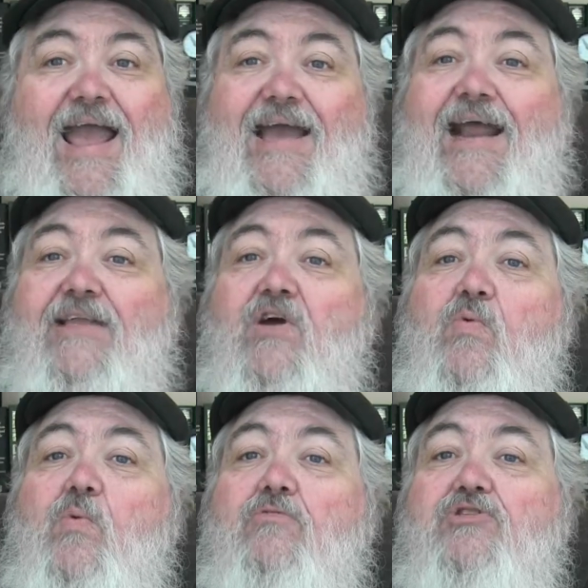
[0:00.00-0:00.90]
and I
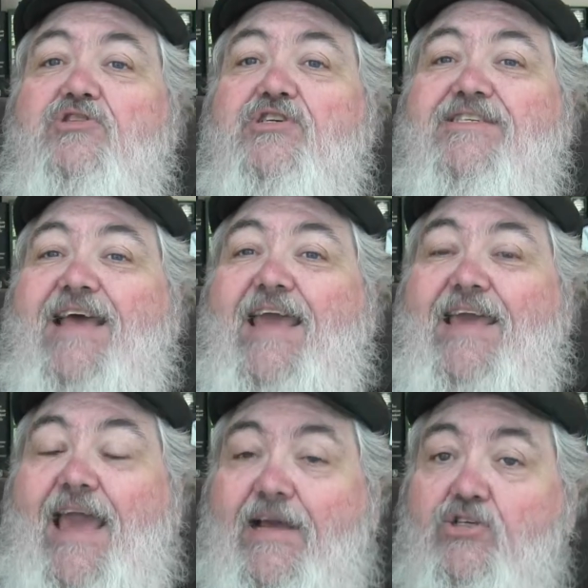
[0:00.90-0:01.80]
don't want to just
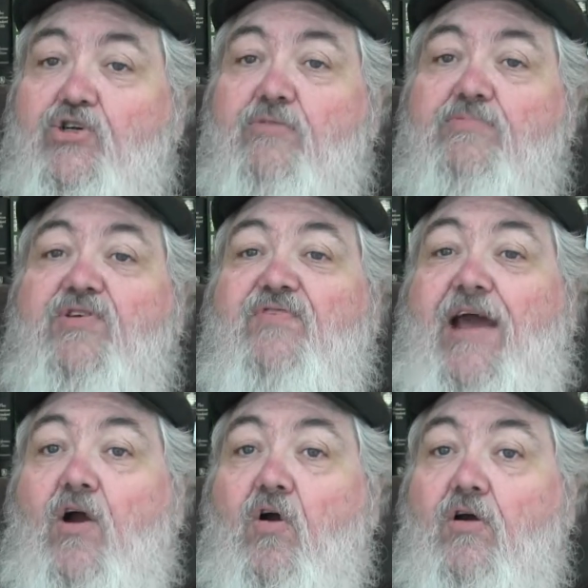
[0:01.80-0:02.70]
take excerpts of
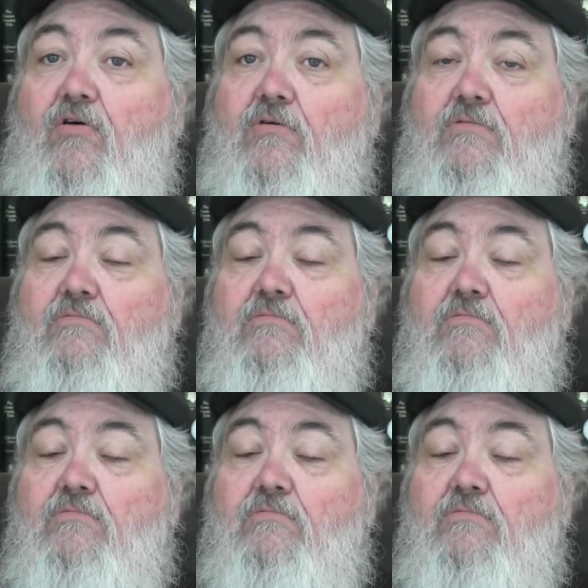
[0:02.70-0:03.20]
that article